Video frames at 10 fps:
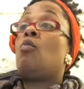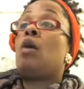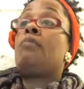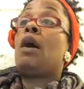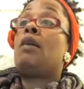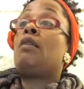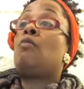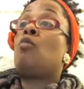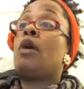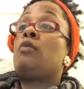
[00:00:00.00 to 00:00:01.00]
One by
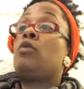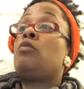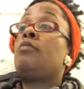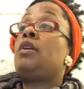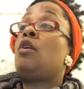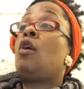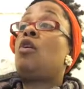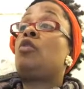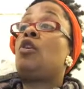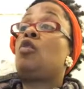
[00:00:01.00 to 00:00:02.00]
one, we would be
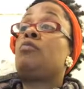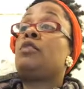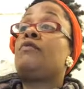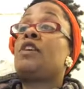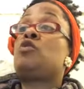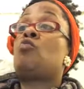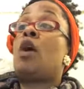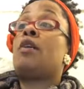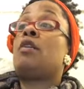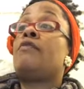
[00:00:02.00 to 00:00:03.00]
called home to fetch
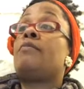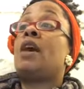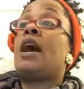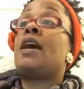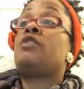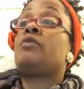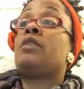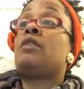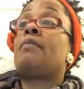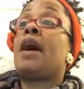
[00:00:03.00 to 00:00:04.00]
water from the hydrant
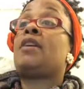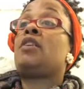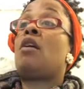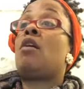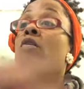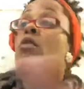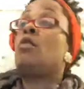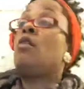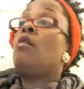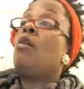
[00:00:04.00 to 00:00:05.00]
in the backyard,
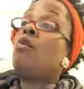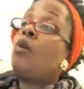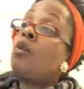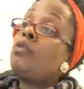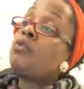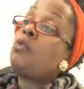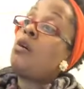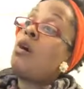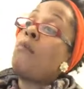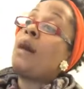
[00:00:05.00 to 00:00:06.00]
or go to the
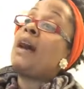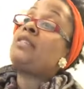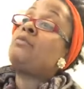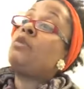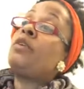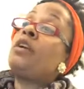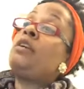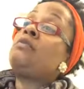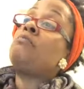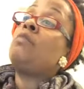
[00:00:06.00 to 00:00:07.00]
store and buy some
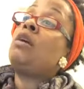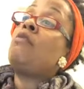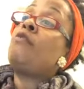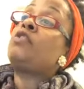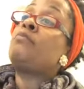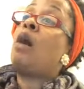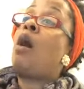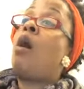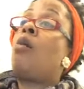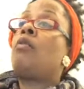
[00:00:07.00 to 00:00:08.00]
greens and meal for
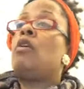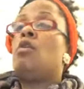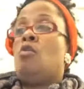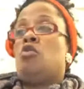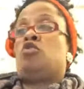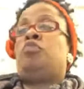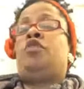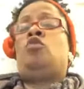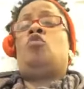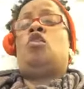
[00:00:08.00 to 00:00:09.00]
tomorrow, or
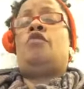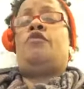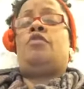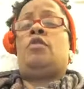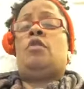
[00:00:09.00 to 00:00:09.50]
split the wood for